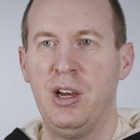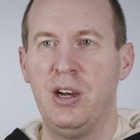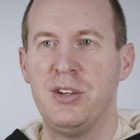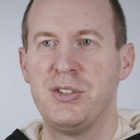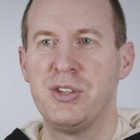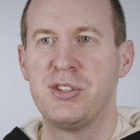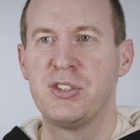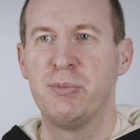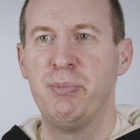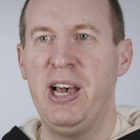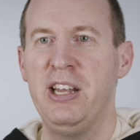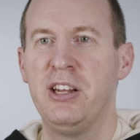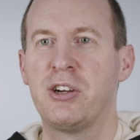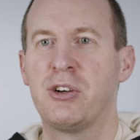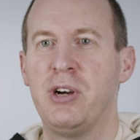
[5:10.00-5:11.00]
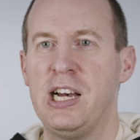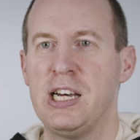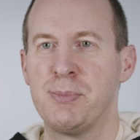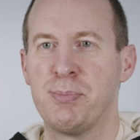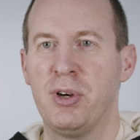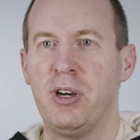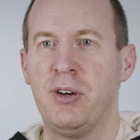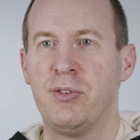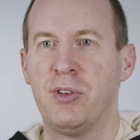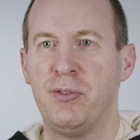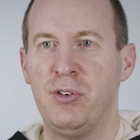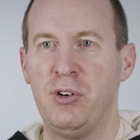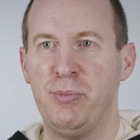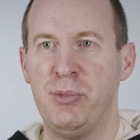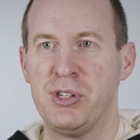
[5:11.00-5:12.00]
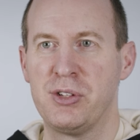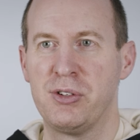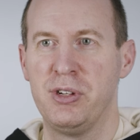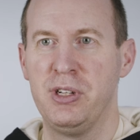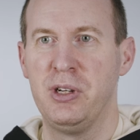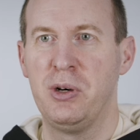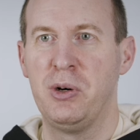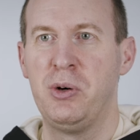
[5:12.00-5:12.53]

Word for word: A systematic grasp of the full mystery